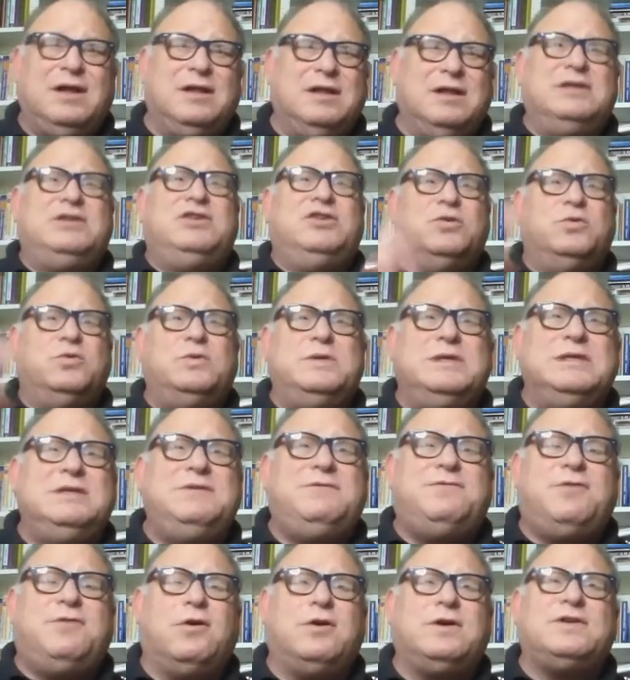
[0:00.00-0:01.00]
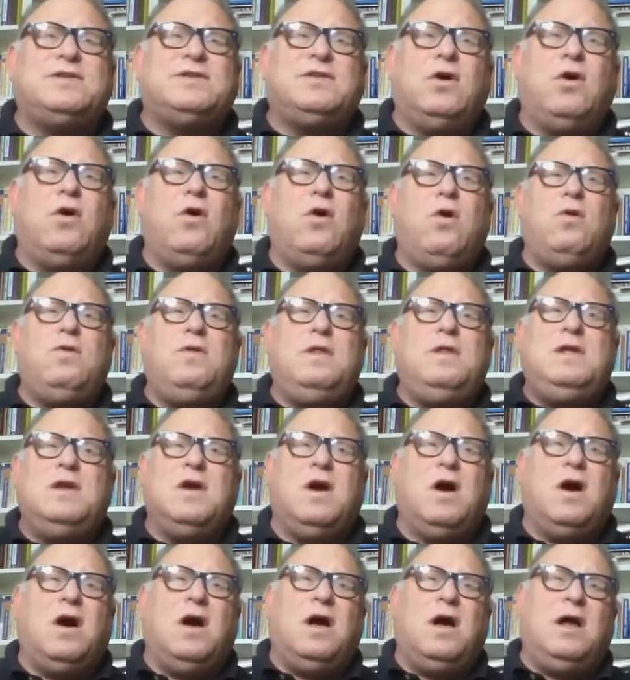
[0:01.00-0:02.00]
Like you're really focused only
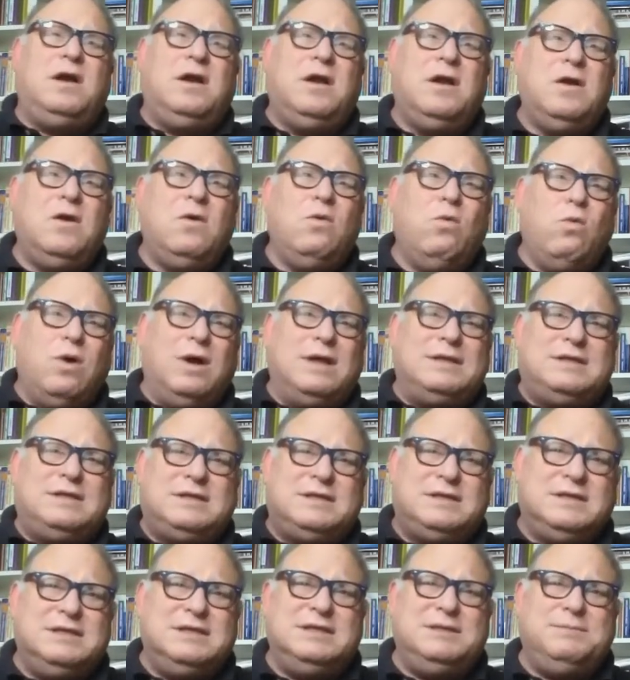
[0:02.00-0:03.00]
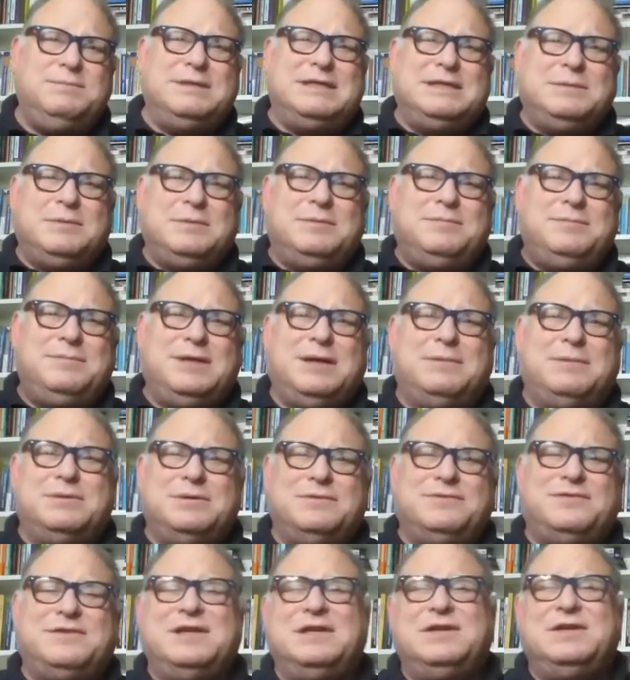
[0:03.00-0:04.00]
on what's the minimum
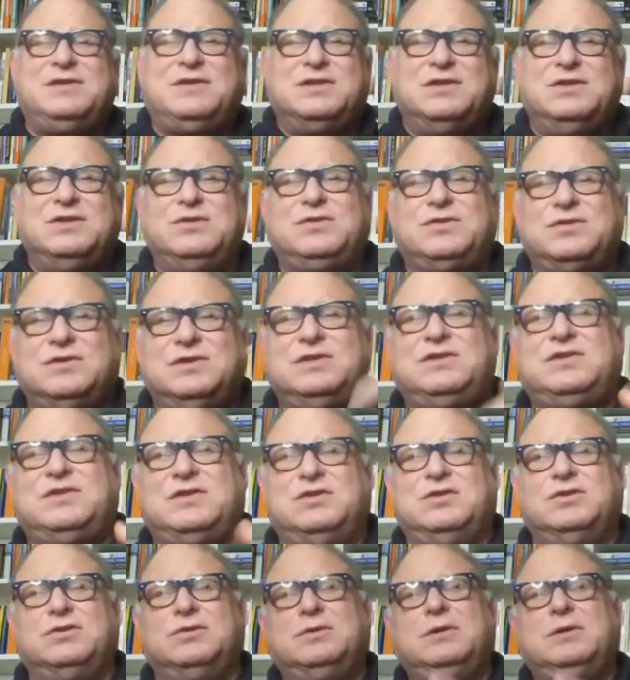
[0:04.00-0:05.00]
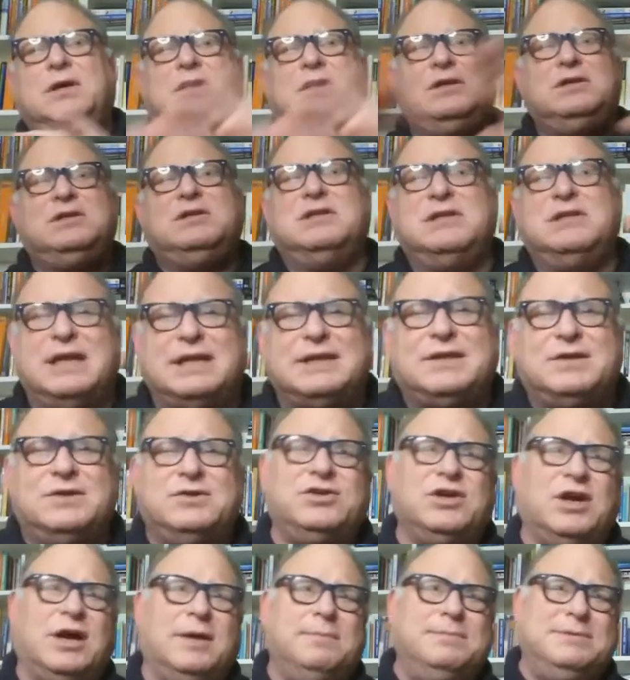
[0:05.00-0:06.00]
number of things the user needs to do to get their
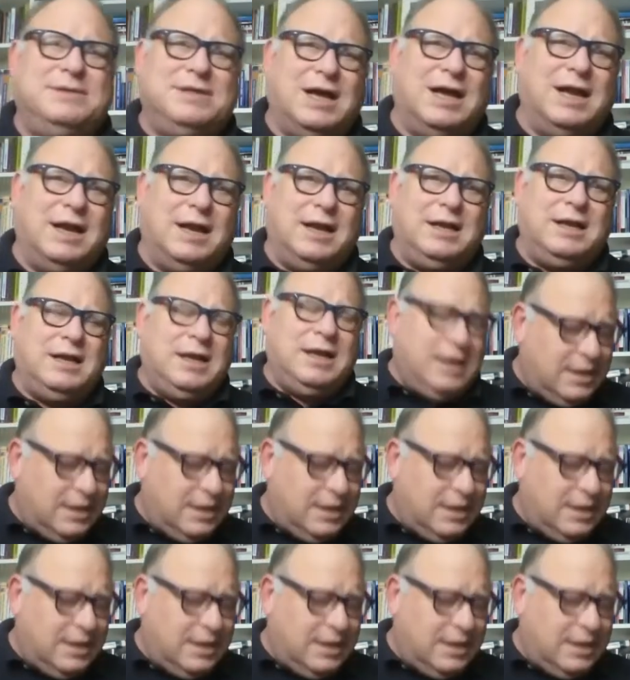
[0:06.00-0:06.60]
job done.